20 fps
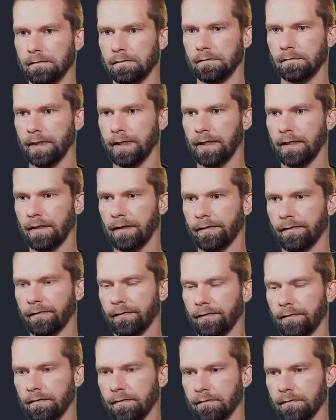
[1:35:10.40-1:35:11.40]

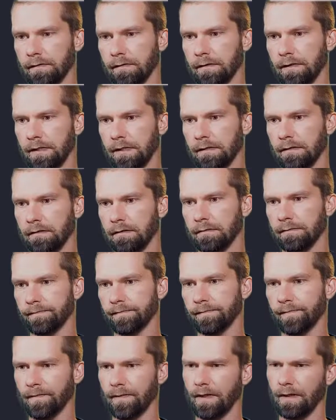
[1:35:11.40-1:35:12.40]
path stat.
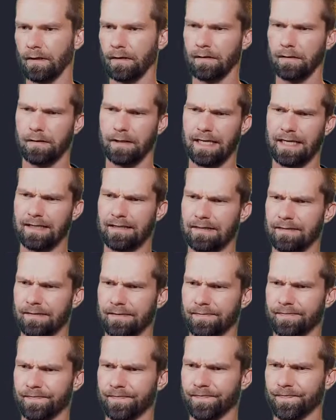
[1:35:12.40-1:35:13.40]
Oh,
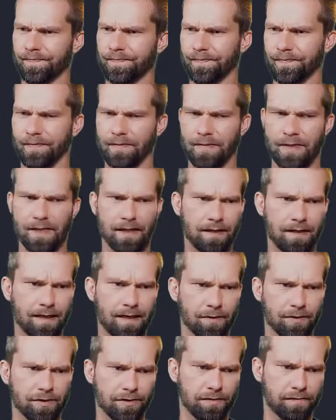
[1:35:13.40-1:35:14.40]
that's, I'm
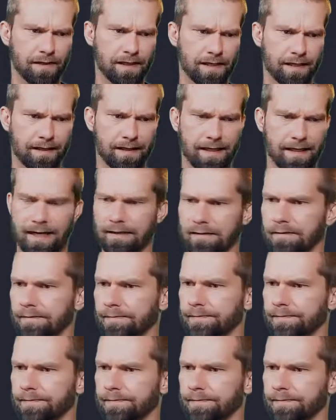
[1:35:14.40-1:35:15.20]
not sure if I like that.